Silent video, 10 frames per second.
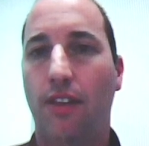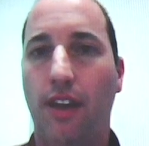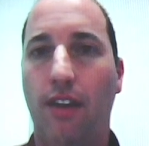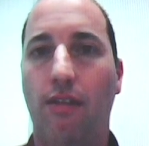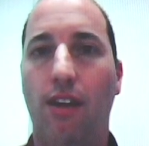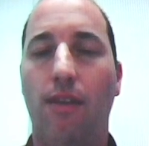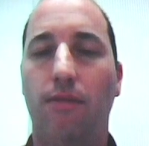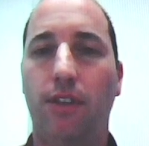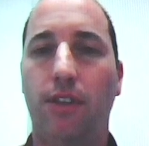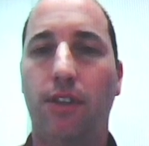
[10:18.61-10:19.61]
There
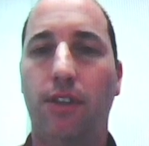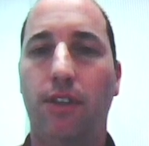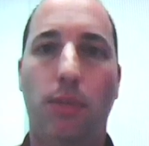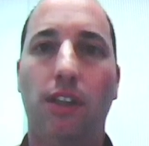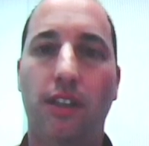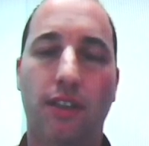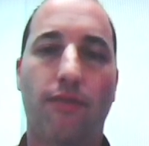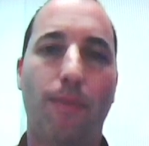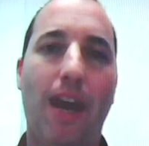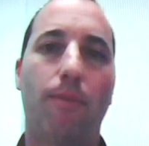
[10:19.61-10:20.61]
are
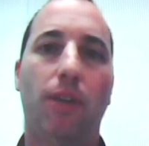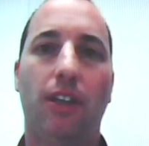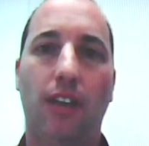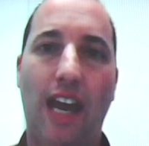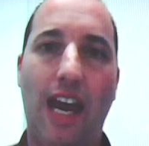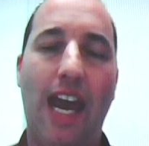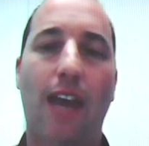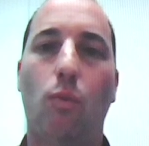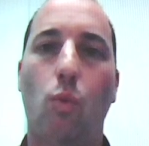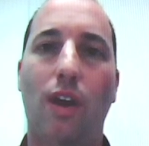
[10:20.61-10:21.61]
billions of them happening
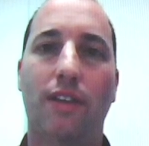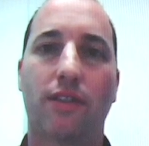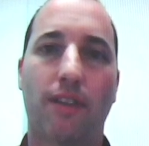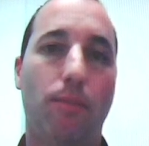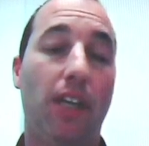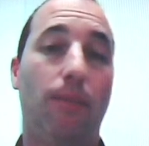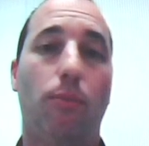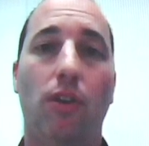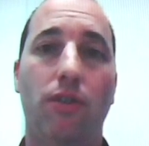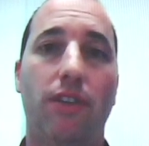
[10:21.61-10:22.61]
at once and being
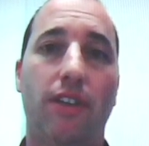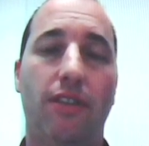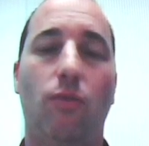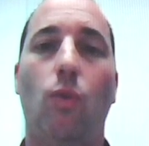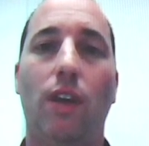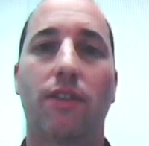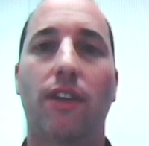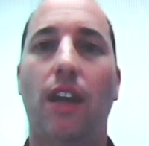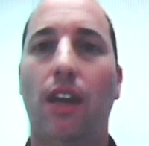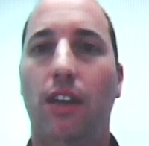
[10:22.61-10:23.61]
processed at
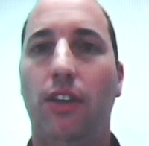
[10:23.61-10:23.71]
once.